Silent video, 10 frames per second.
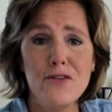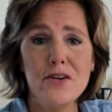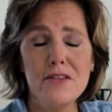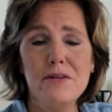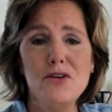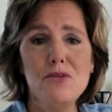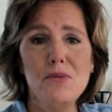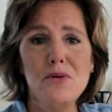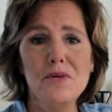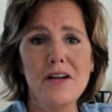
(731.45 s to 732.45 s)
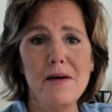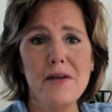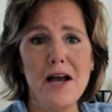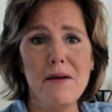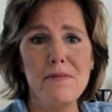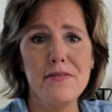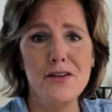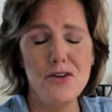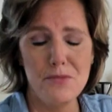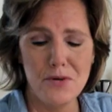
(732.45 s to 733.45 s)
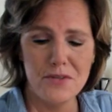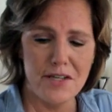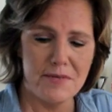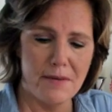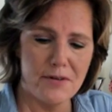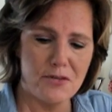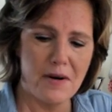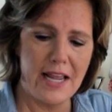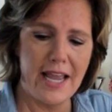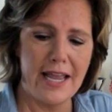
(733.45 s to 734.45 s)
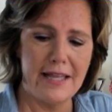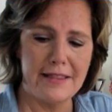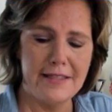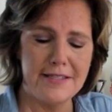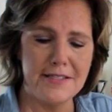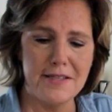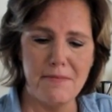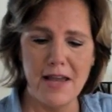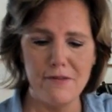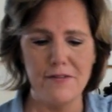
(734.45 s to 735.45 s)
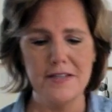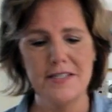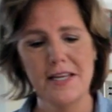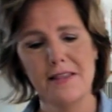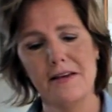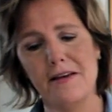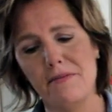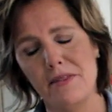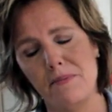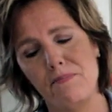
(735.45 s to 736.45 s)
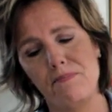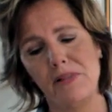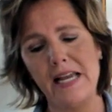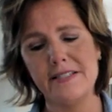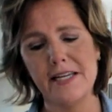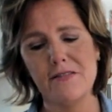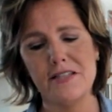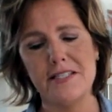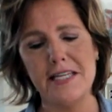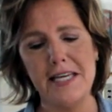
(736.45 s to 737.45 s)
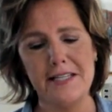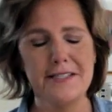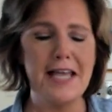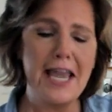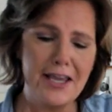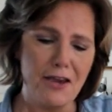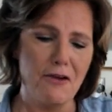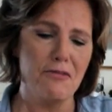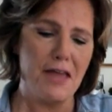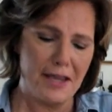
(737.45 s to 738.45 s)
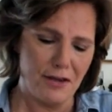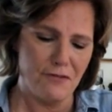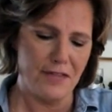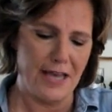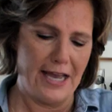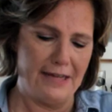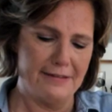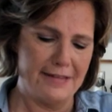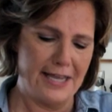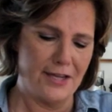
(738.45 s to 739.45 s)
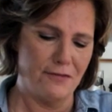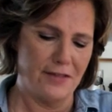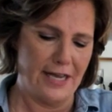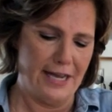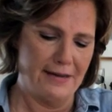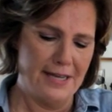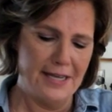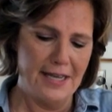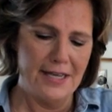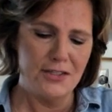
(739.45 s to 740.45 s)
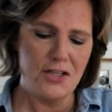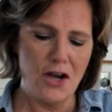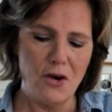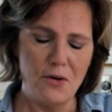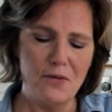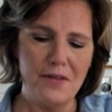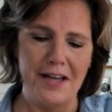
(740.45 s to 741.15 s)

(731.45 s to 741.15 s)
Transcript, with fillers: The new moon coming up. The new moon, September 28th. This is the manifesting, the planting of the seeds. Thank you. Thank you for that. Thank you for that. So,